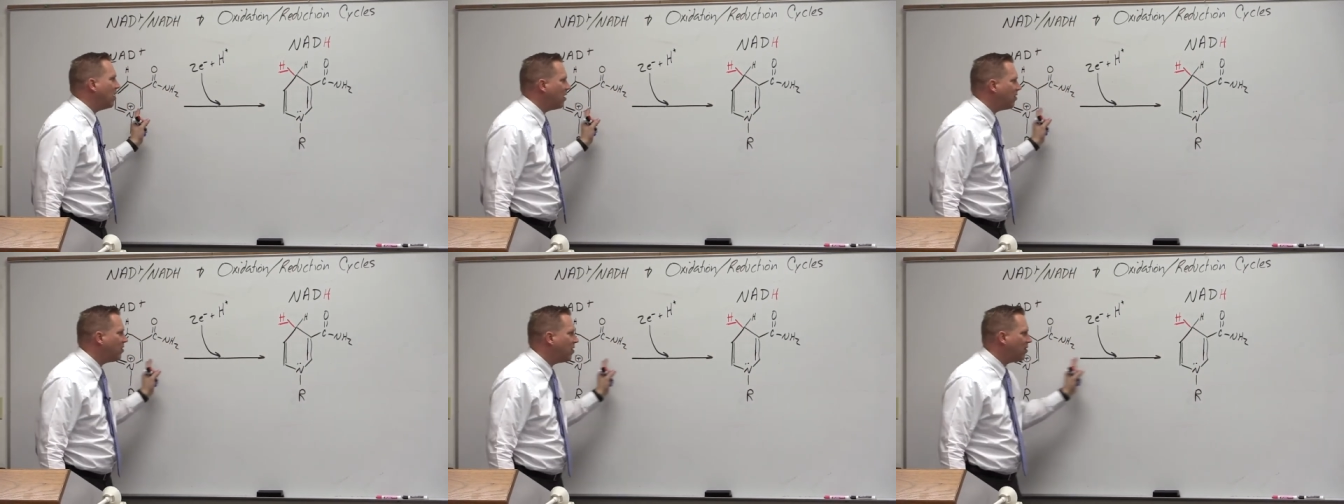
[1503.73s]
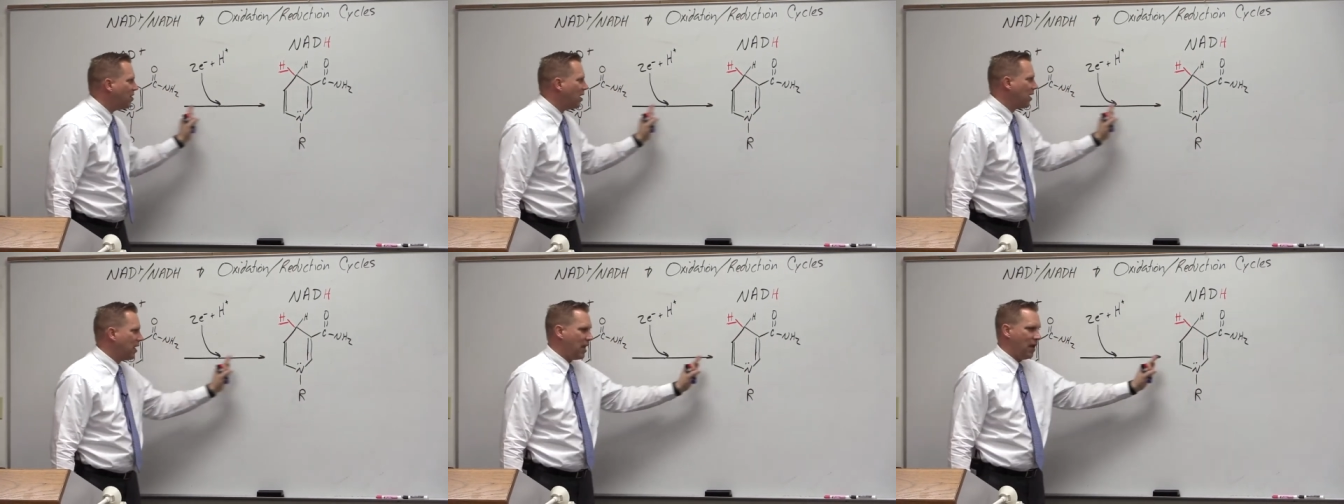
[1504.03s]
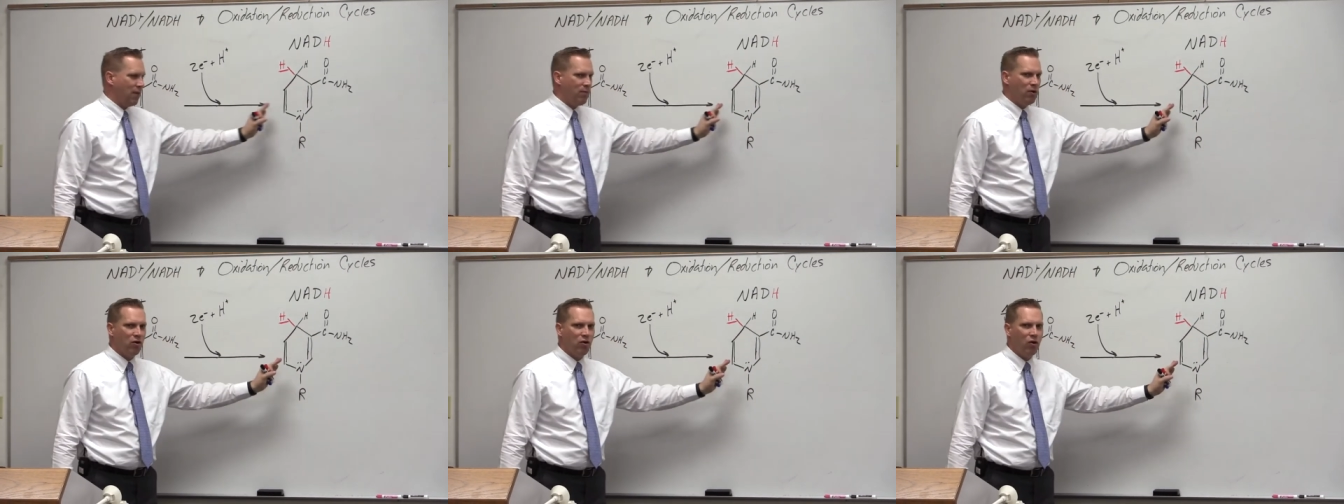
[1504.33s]
This is a
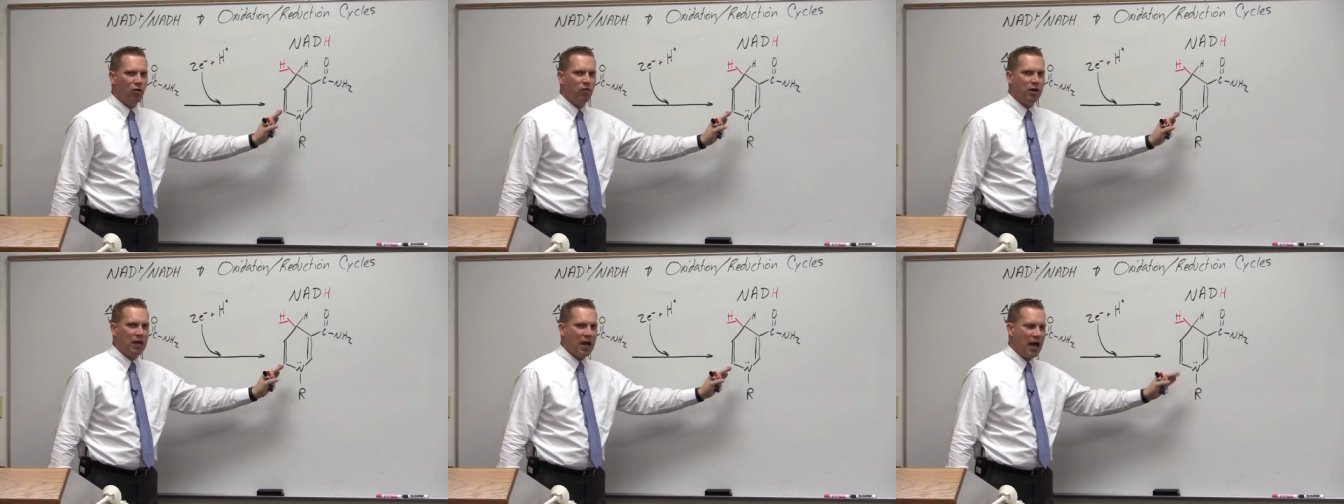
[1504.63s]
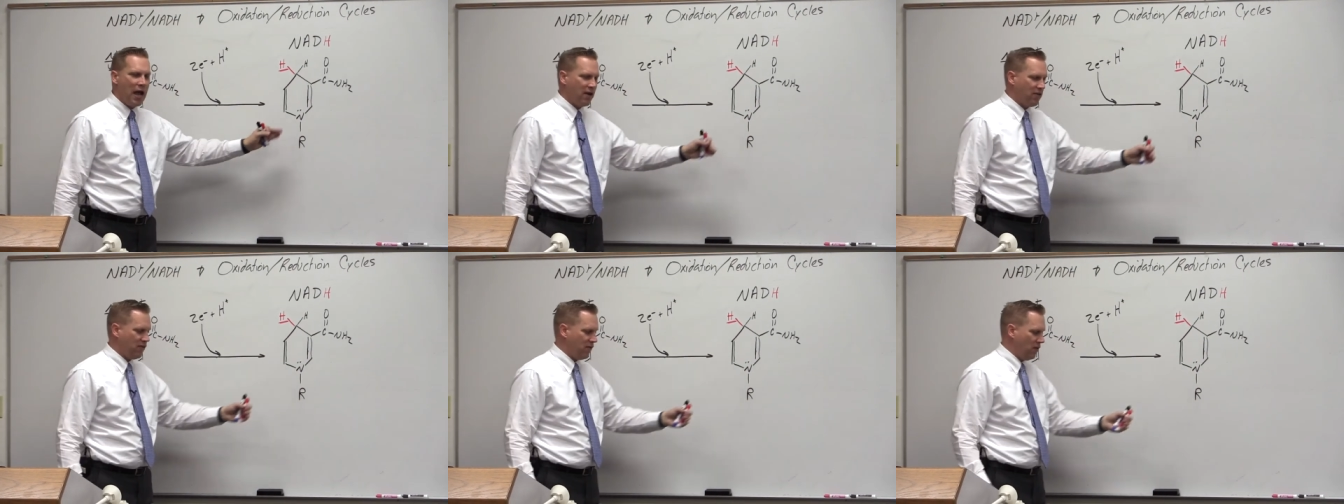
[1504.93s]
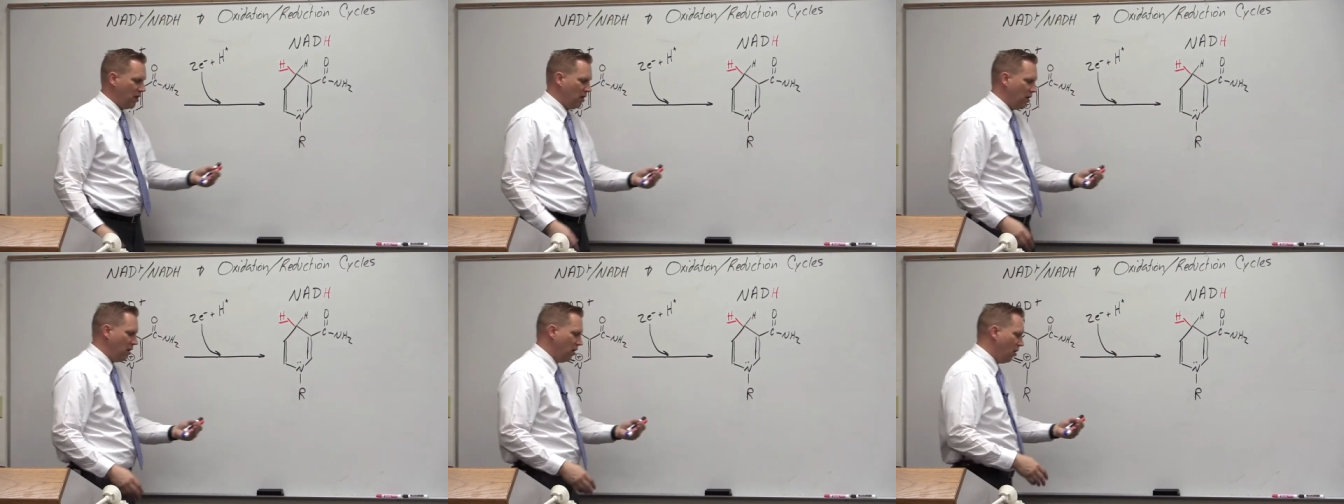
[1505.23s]
chemical
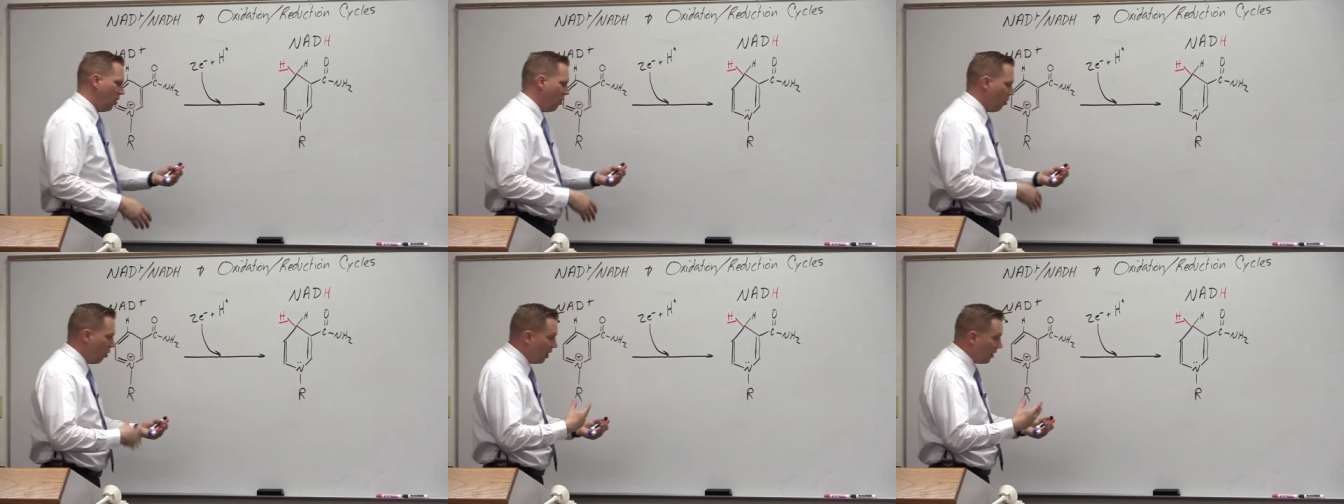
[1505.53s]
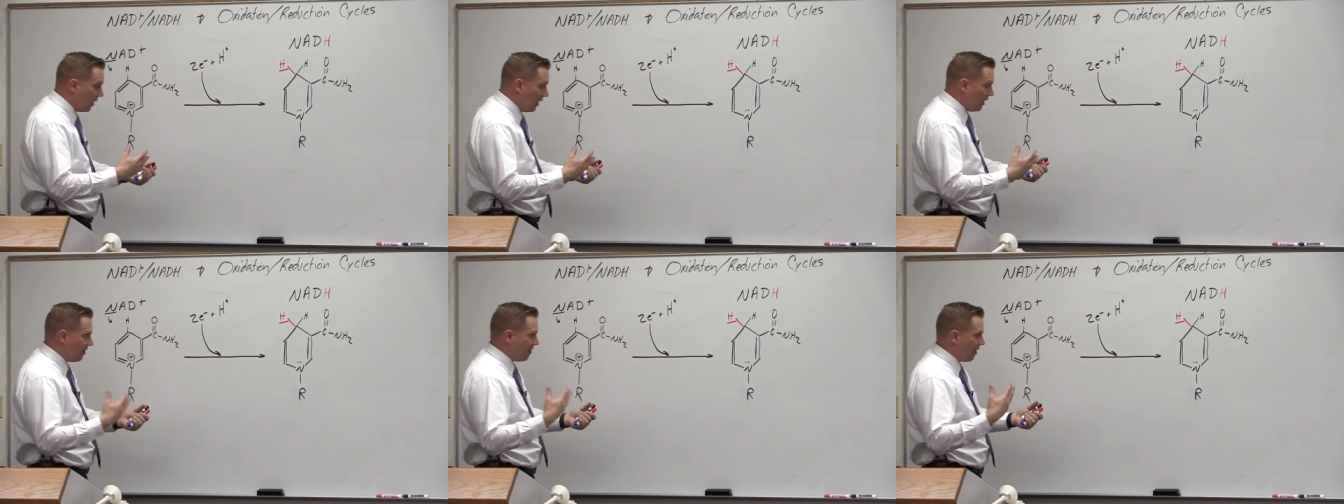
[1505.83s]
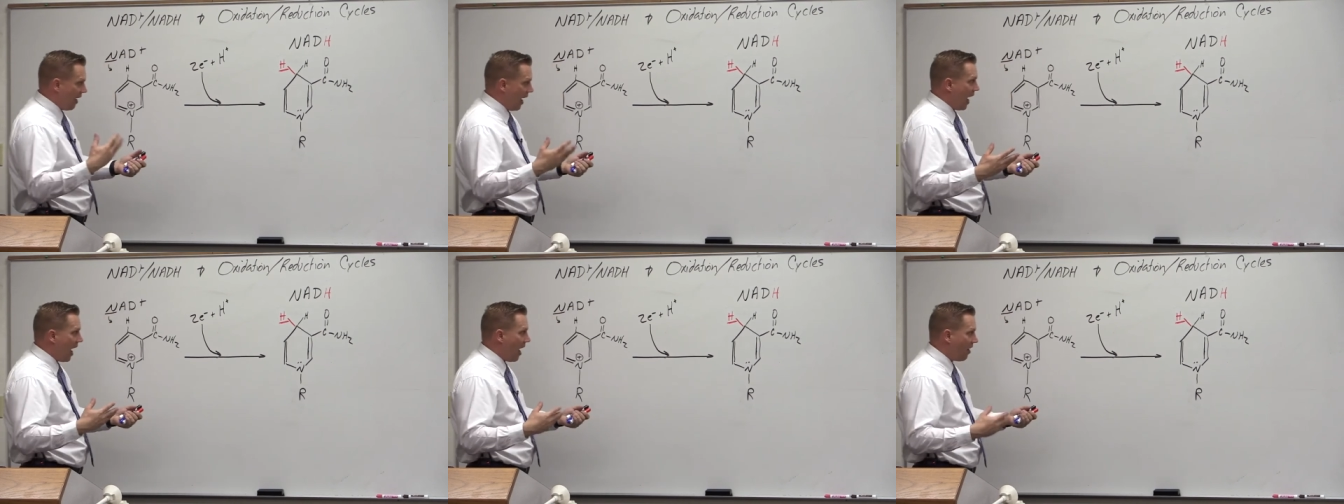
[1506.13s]
reaction, or at
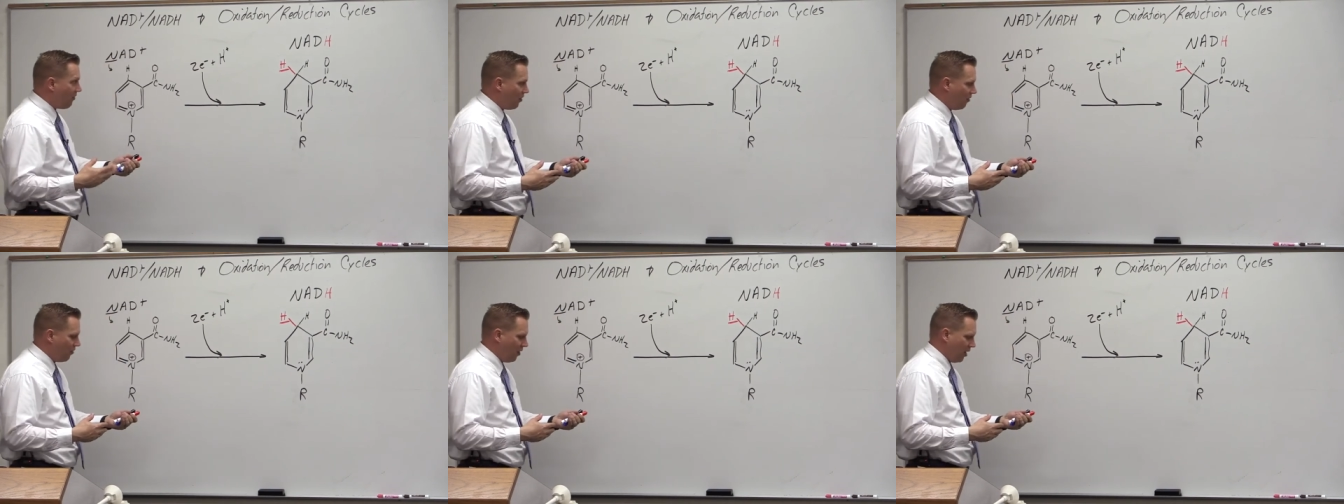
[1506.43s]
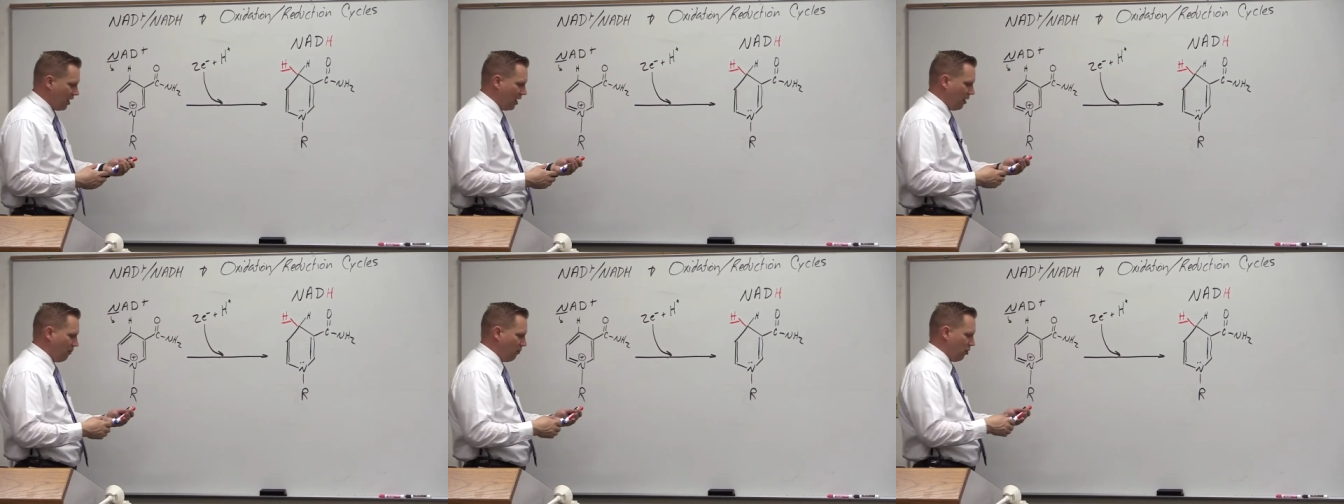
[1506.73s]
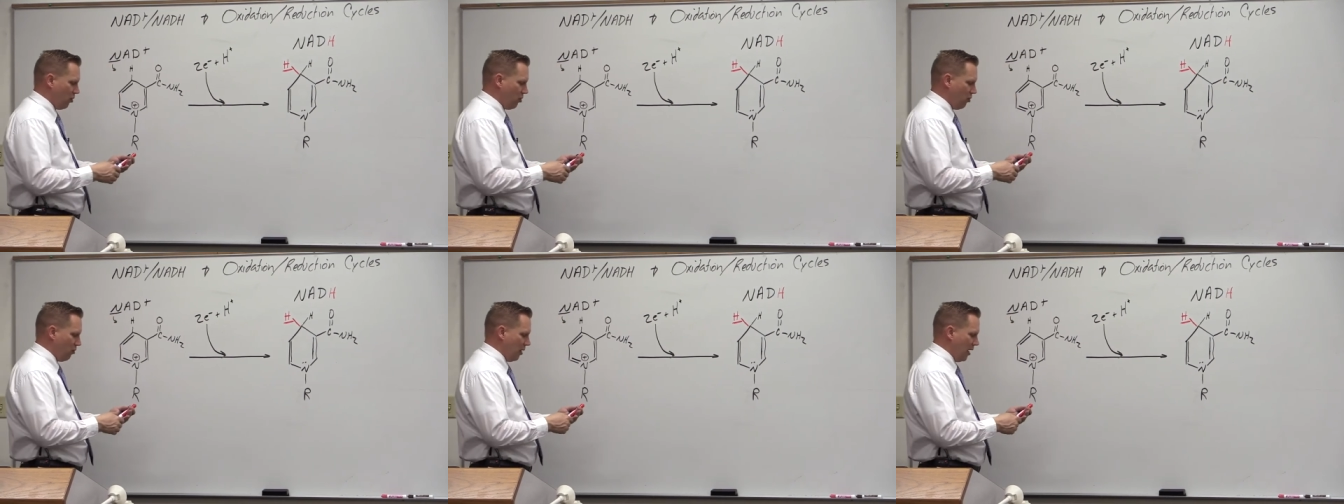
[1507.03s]
least half of a
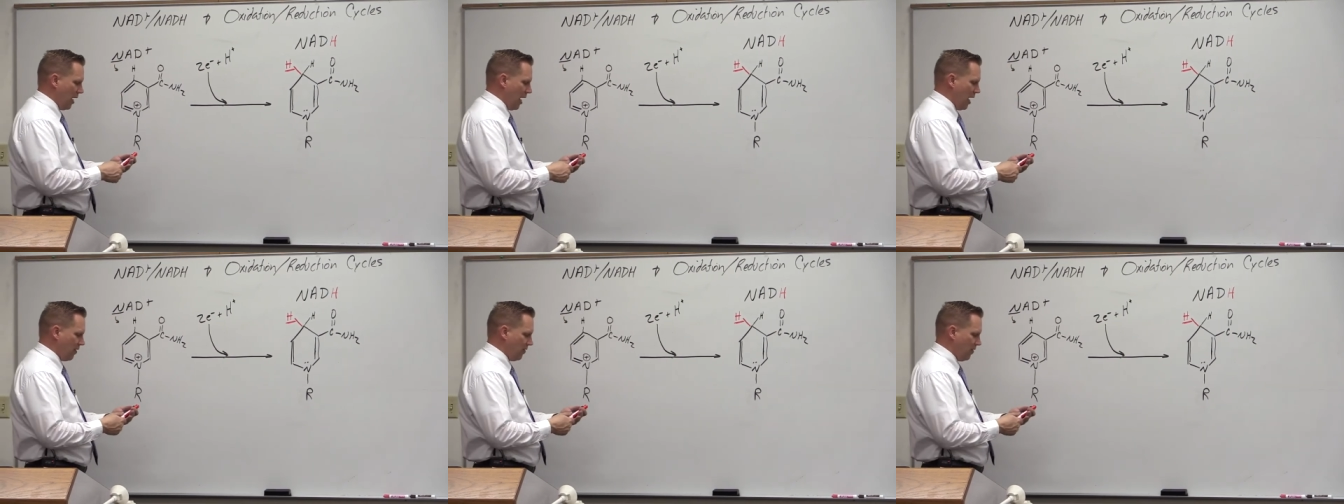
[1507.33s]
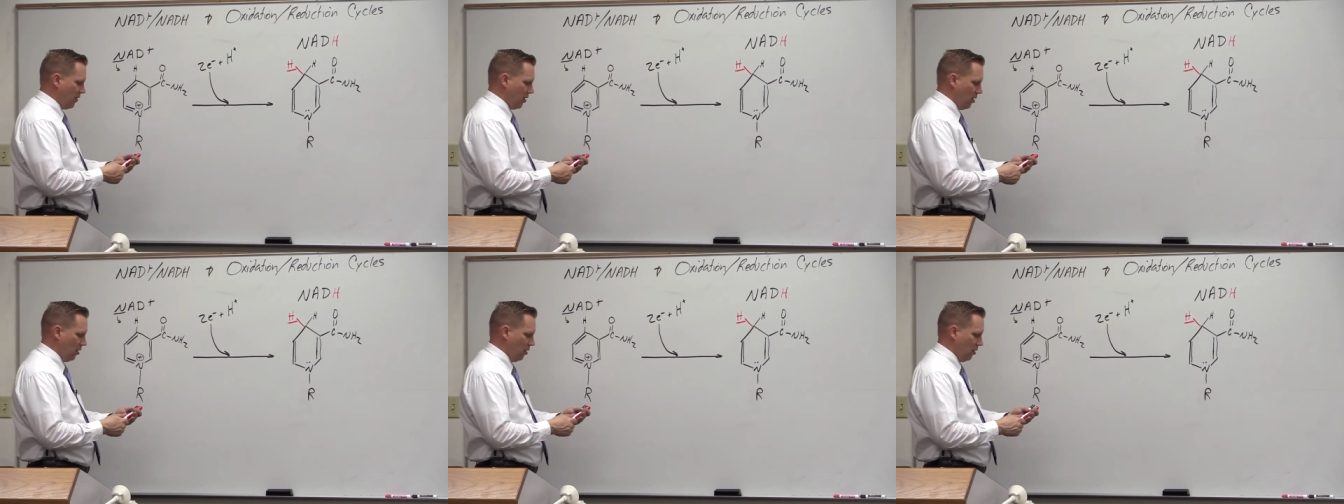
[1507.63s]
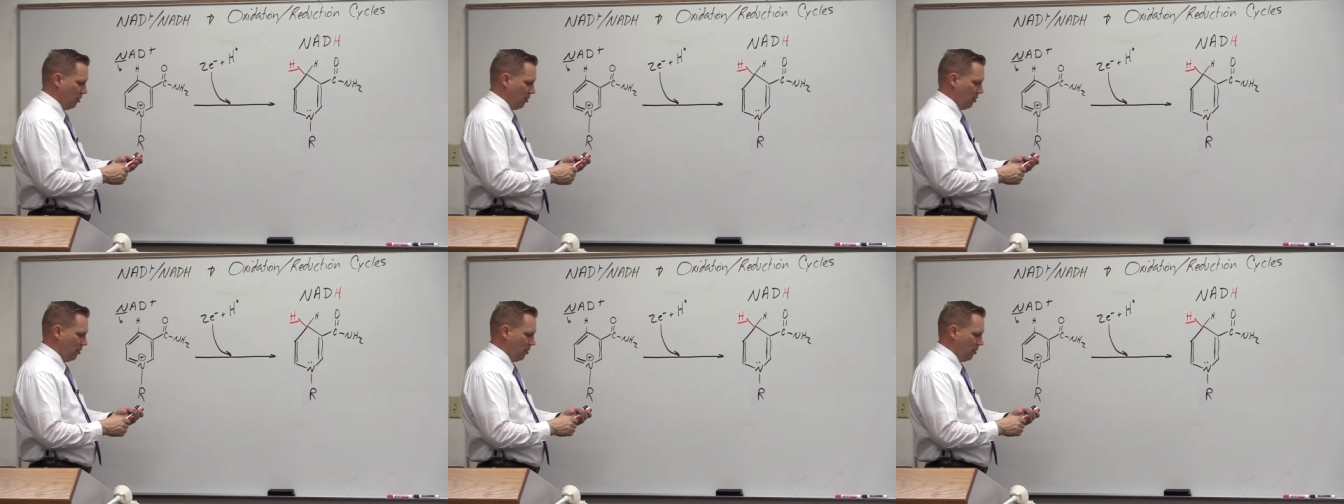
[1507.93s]
chemical reaction.